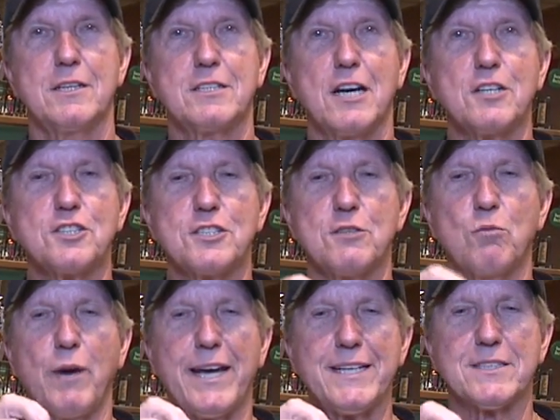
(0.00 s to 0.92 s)

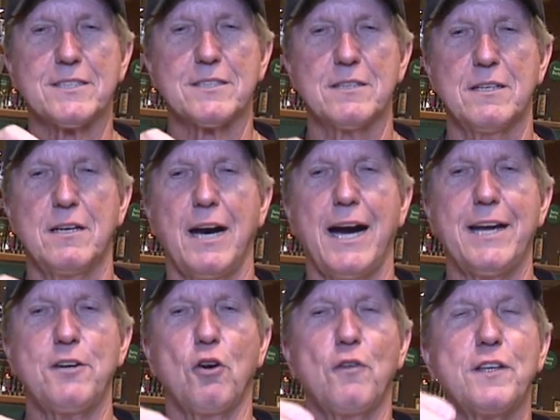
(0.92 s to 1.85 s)
Tungsten weights,
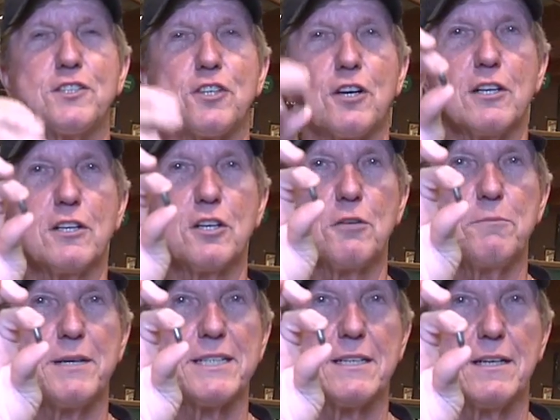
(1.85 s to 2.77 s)
I know these are a little
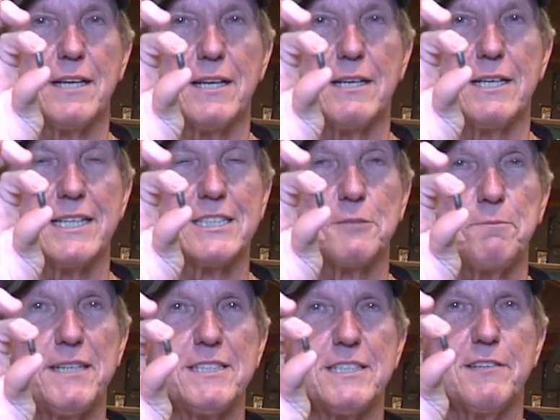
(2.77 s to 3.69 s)
bit
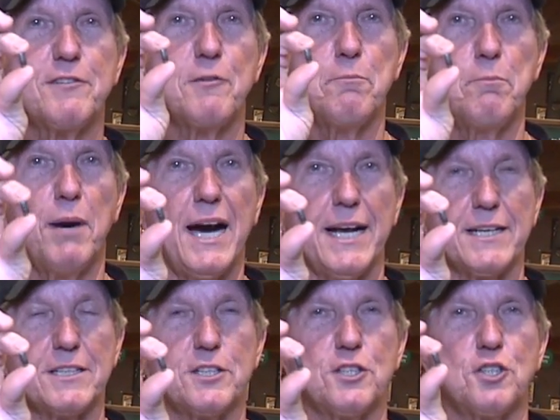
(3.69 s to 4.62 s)
expensive, but
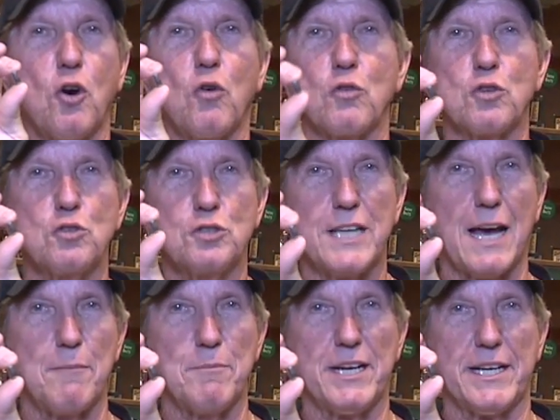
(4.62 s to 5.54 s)
you don't lose
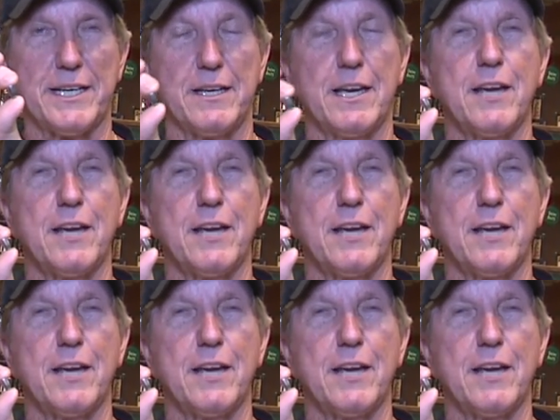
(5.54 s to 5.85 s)
that many.